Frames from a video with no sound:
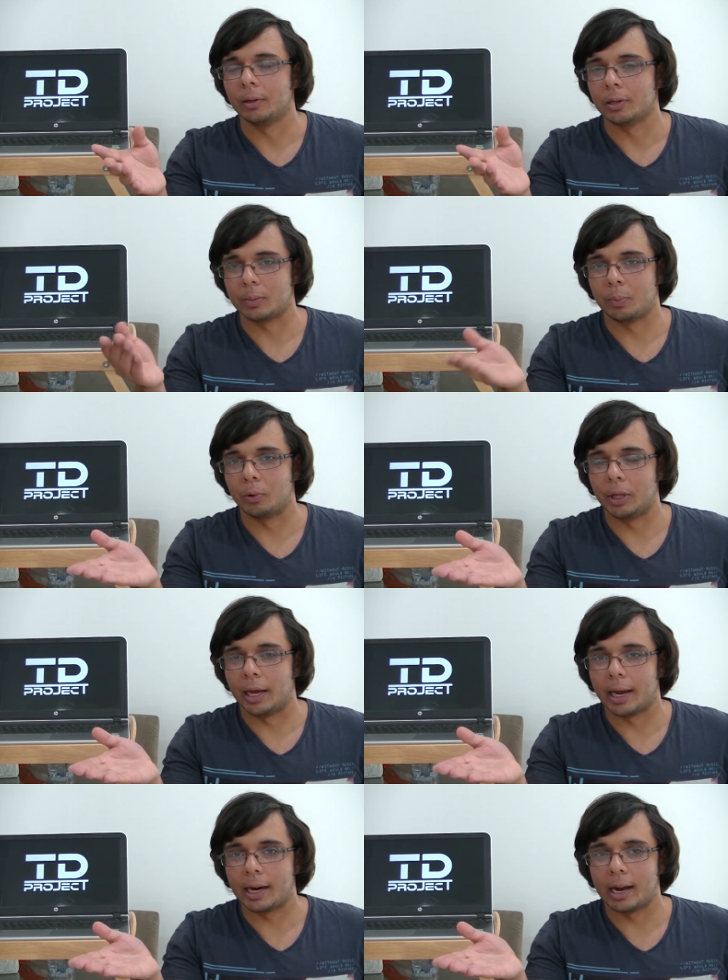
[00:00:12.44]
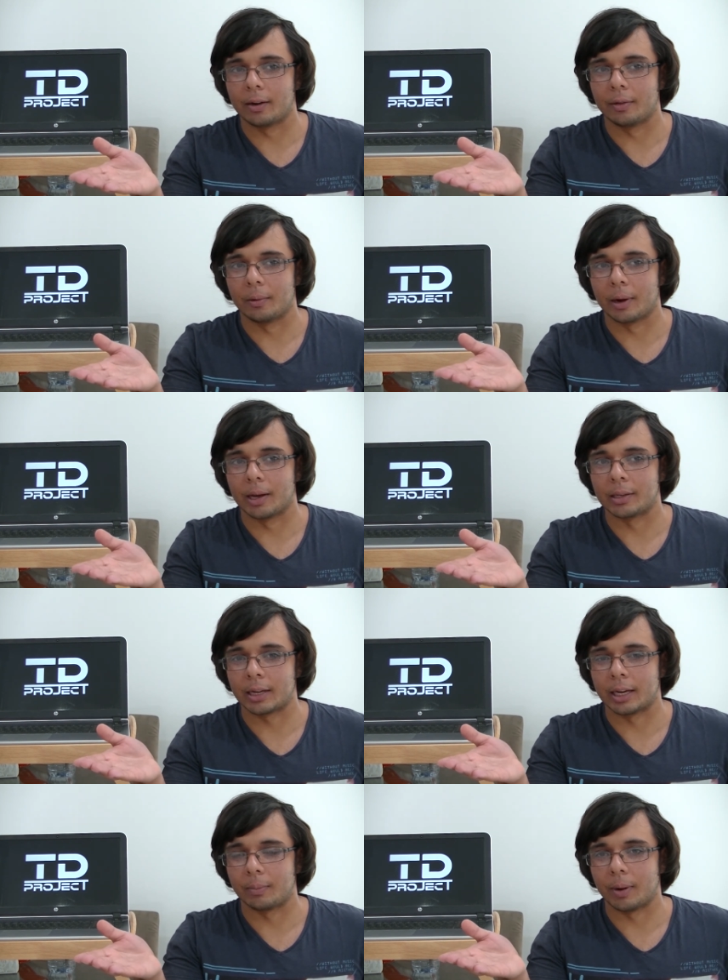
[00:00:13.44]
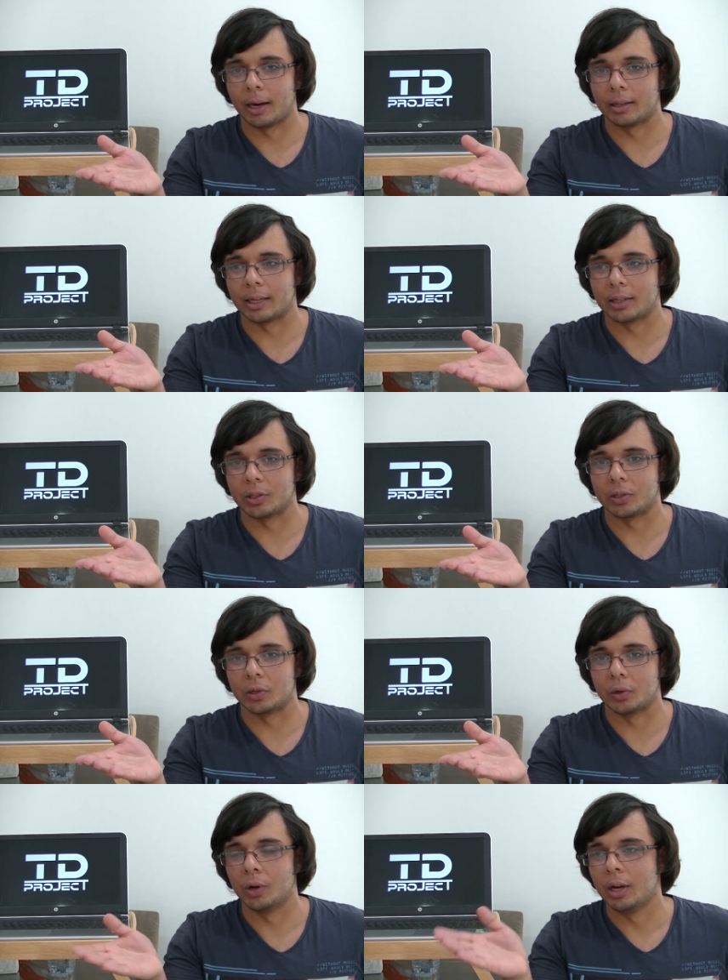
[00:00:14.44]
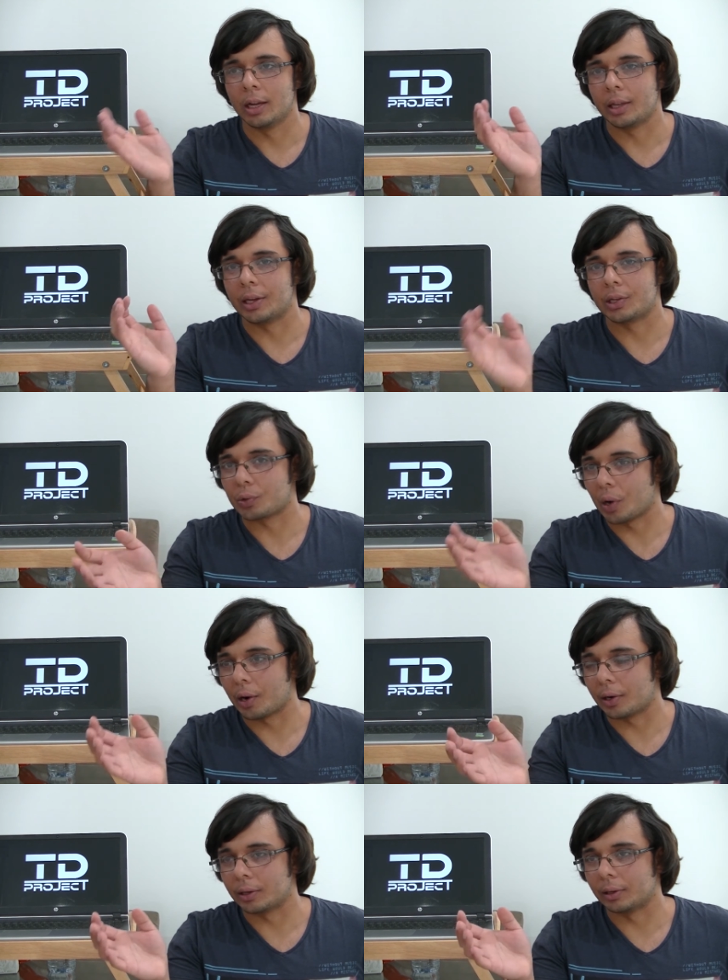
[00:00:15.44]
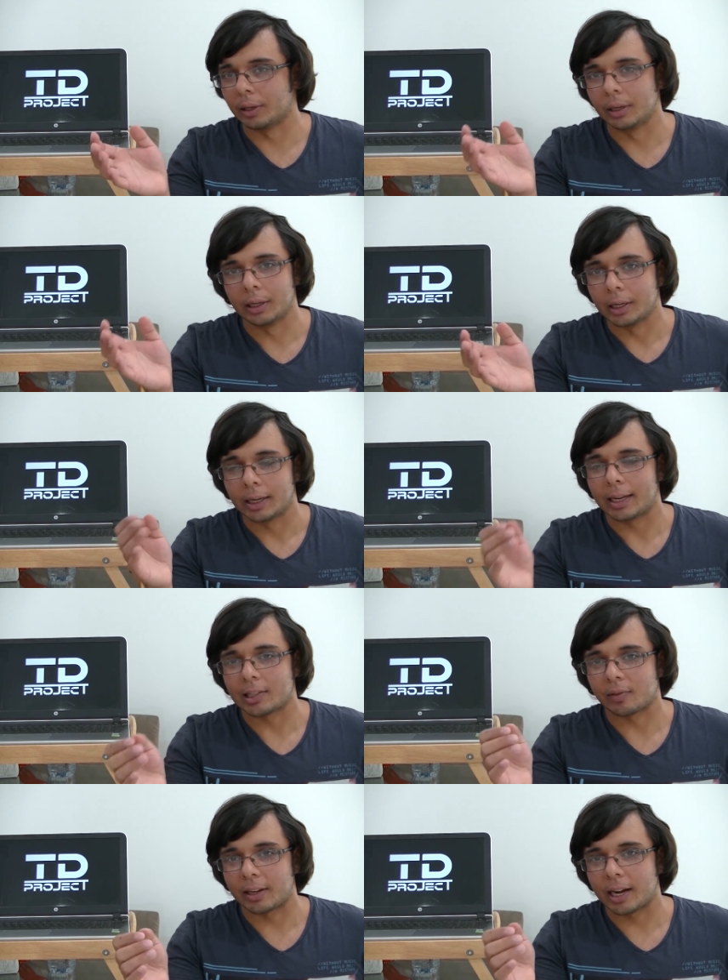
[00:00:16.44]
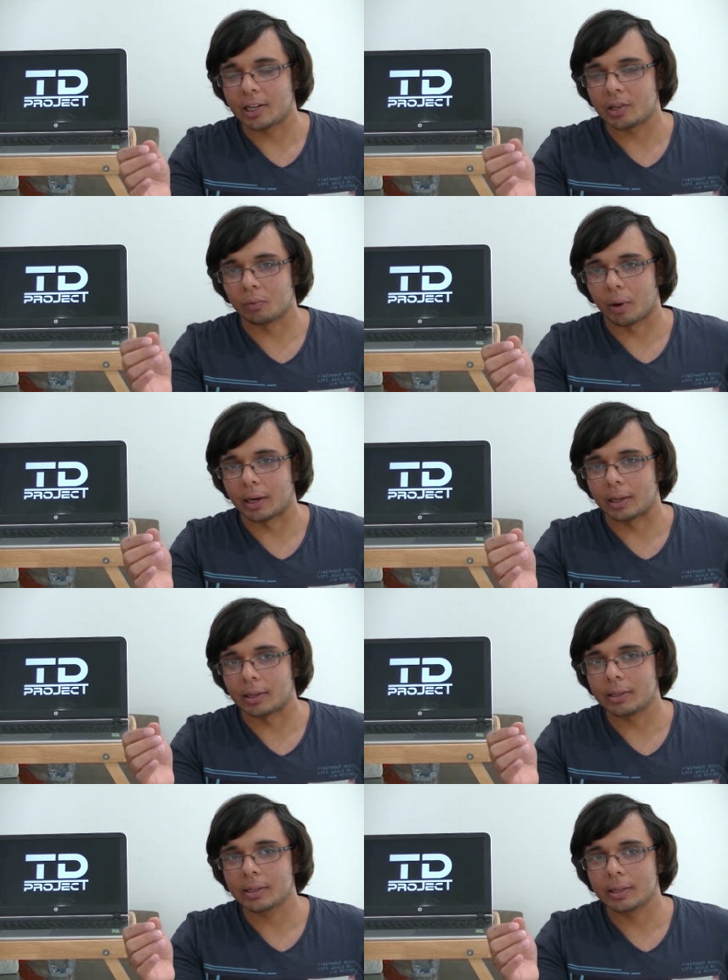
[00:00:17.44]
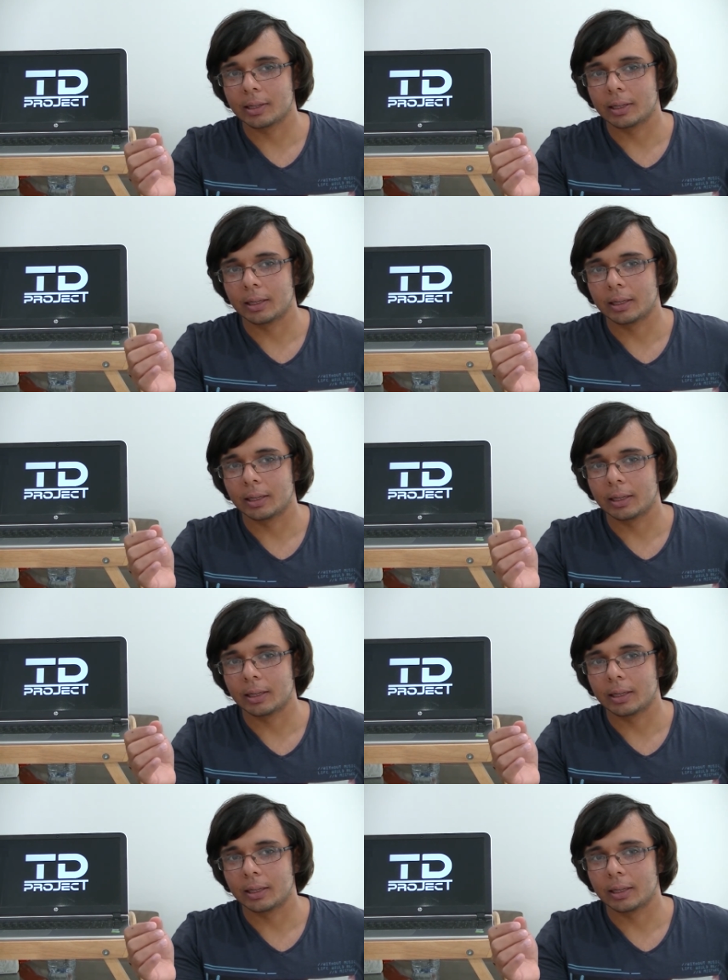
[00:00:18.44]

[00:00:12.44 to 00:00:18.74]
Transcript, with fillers: just pulled their head out of their ass and paid attention to the Australian classification ratings,